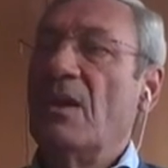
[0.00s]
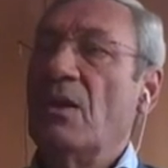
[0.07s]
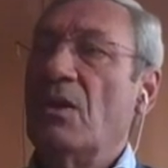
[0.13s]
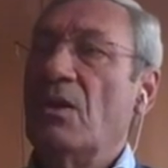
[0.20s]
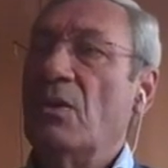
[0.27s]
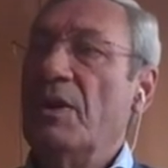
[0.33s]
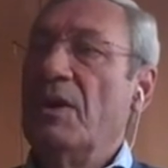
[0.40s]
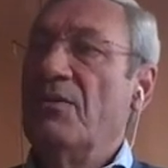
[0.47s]

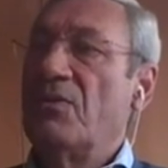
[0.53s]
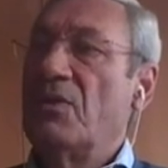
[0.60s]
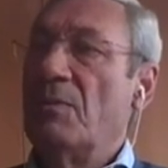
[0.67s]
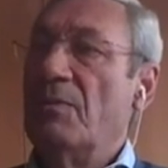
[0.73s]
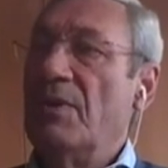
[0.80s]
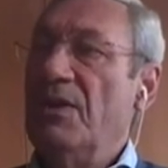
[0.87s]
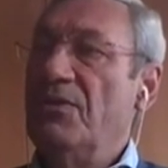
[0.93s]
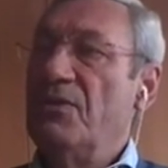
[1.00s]
going
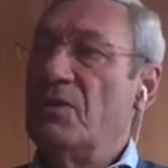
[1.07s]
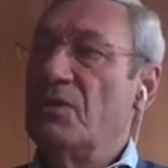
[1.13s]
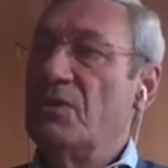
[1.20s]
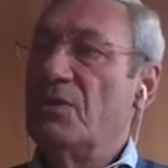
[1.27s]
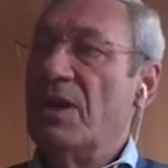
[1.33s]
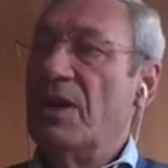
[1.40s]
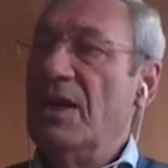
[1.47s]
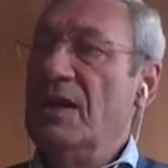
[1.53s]
from left to
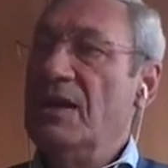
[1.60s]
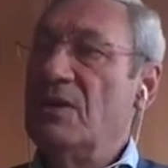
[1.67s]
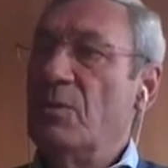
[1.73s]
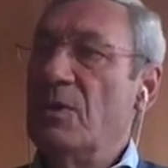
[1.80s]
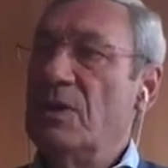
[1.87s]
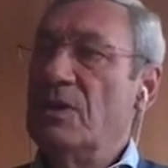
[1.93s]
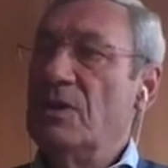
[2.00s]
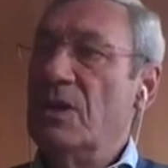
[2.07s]
right
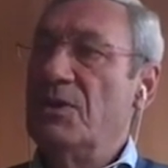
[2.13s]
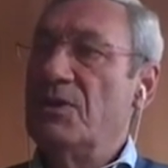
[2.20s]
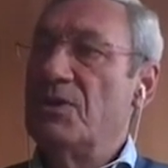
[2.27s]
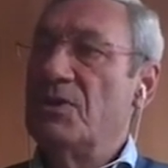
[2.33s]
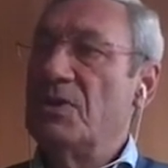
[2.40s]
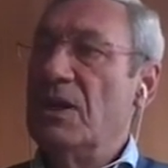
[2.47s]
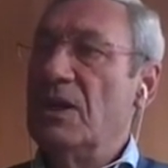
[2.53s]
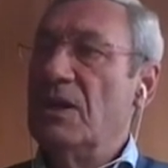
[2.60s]
with
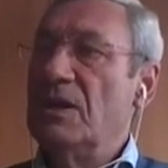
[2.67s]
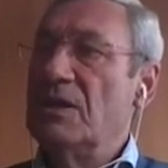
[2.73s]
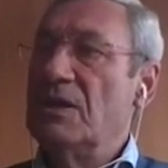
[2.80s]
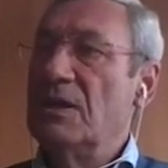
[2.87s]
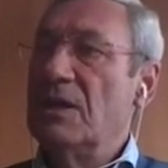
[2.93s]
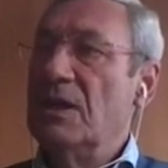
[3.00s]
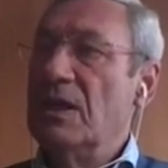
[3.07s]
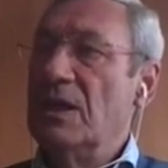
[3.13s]
nuts and
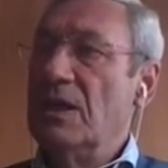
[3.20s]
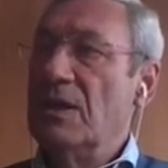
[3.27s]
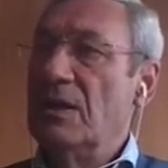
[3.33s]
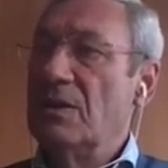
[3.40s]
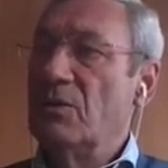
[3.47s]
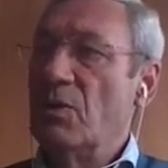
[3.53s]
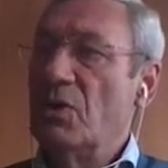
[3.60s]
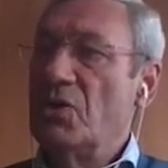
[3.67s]

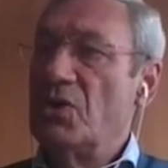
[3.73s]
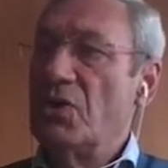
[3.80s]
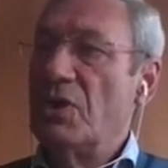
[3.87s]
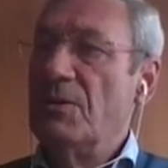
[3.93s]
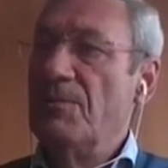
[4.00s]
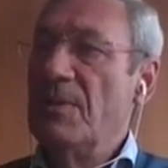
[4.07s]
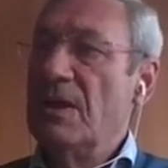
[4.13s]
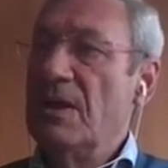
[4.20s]
a washer